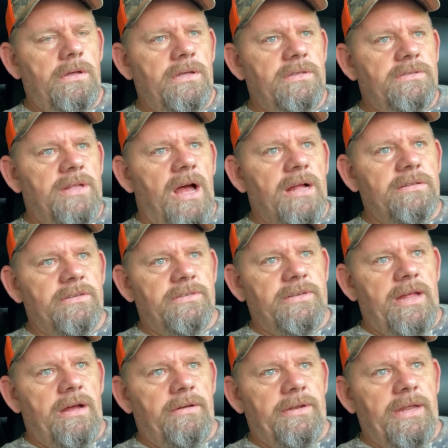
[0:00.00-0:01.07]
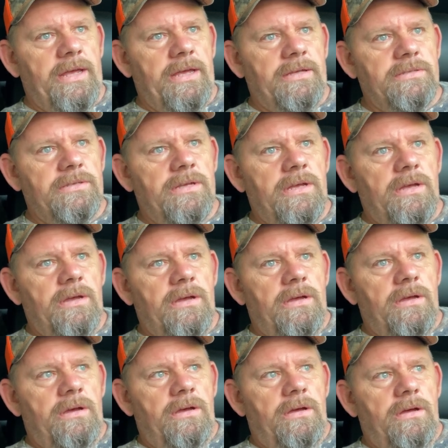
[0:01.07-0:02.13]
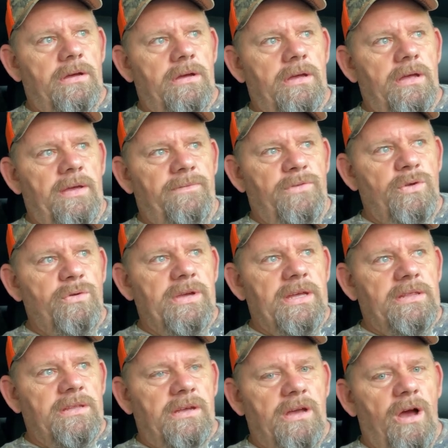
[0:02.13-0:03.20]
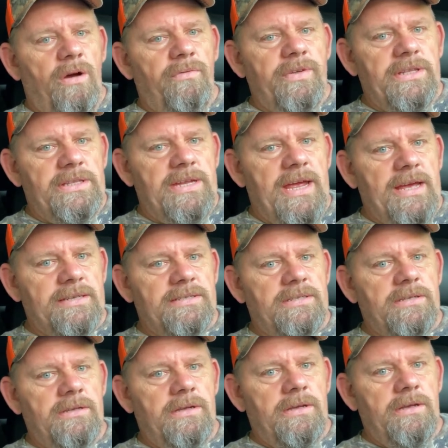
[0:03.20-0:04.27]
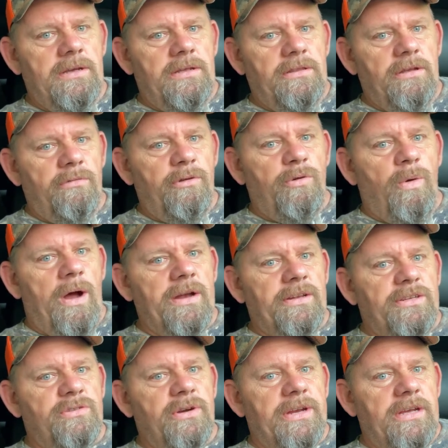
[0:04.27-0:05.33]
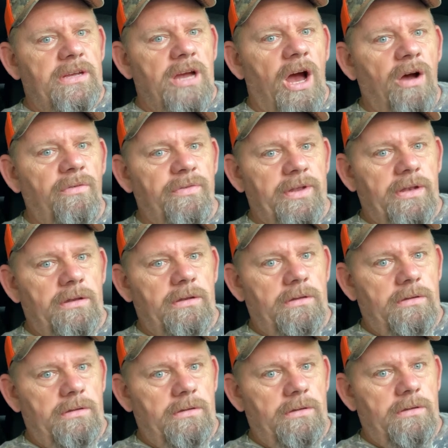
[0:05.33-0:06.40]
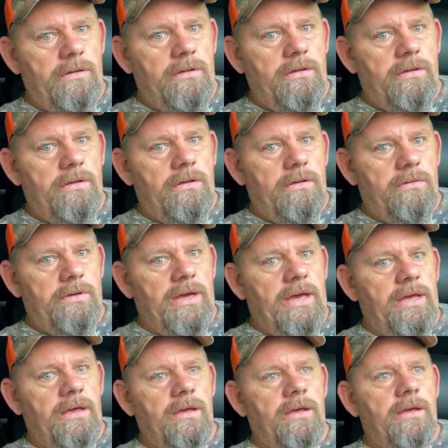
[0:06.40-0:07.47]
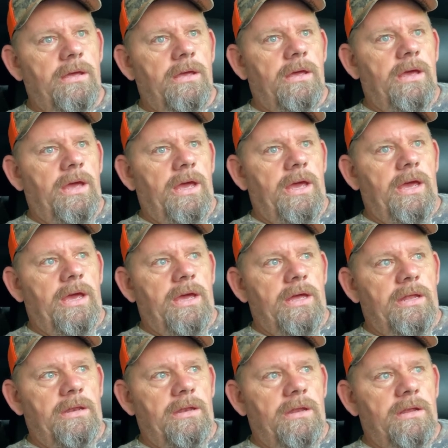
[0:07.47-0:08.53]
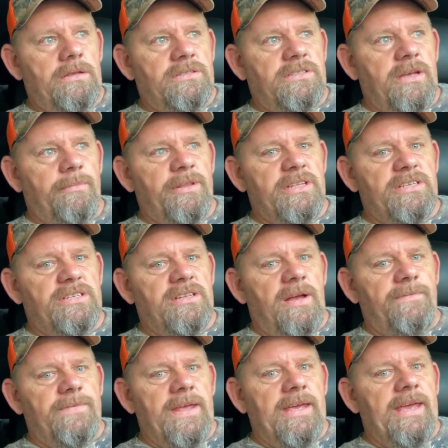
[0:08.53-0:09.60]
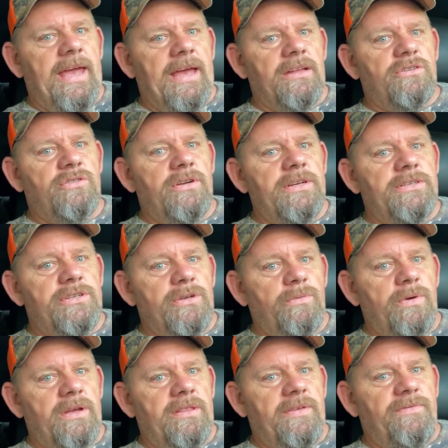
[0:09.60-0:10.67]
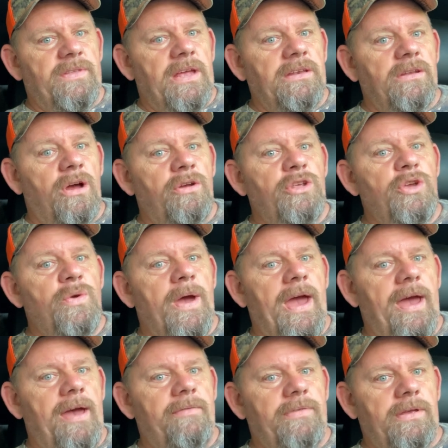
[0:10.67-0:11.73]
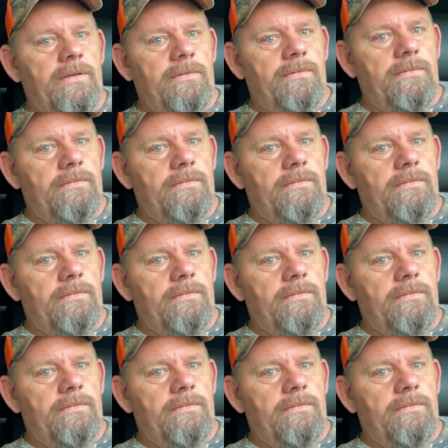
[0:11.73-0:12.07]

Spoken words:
These doctors nowadays, if you get the COVID test, they're required to treat COVID. Okay, and some of the stuff they can't treat you with if they know you have it.